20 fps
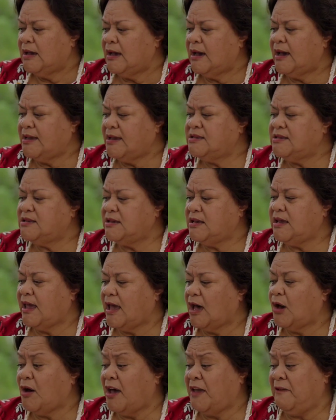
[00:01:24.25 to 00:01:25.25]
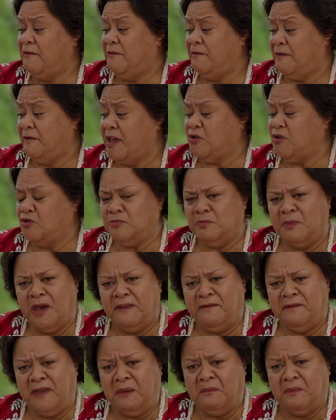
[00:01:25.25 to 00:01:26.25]
I see how I failed my
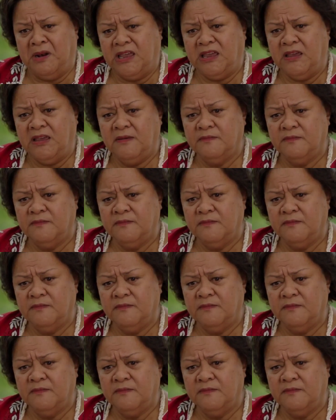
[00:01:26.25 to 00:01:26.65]
family.